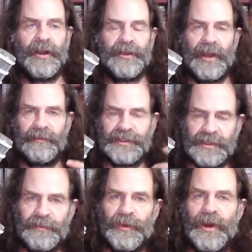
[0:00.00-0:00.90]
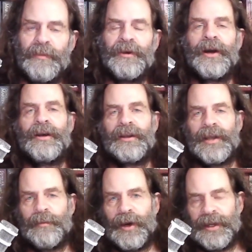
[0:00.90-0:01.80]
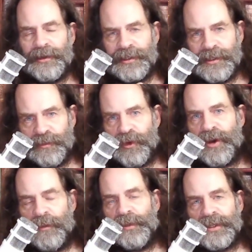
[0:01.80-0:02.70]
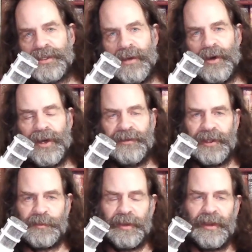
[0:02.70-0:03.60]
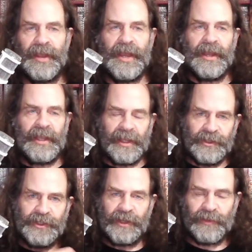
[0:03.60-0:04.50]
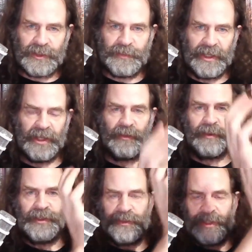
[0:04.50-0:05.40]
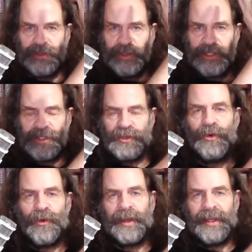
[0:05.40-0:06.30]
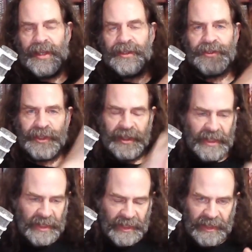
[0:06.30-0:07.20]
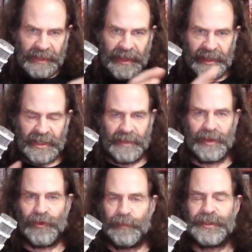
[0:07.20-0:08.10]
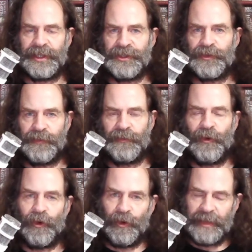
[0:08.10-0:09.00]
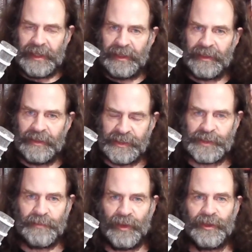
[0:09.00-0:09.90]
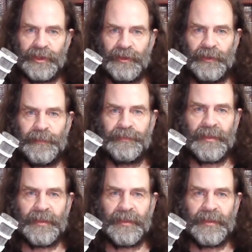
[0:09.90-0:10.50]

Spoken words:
You have simple carbohydrates and more complex carbohydrates, but in general speaking, what we're doing is we're storing energy in a chemical potential form in this molecule.